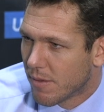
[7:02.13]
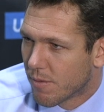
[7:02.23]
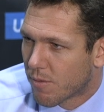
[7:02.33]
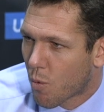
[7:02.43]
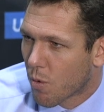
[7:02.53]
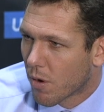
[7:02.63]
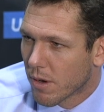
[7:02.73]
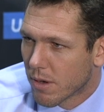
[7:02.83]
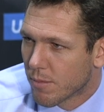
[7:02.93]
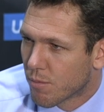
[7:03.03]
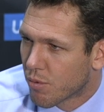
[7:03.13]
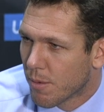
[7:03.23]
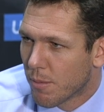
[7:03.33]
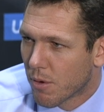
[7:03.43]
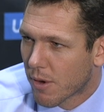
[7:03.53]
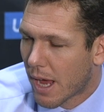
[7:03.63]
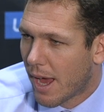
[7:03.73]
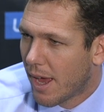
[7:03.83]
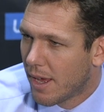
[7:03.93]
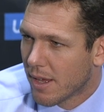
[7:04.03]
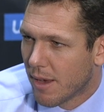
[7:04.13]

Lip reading: four perimeter guys.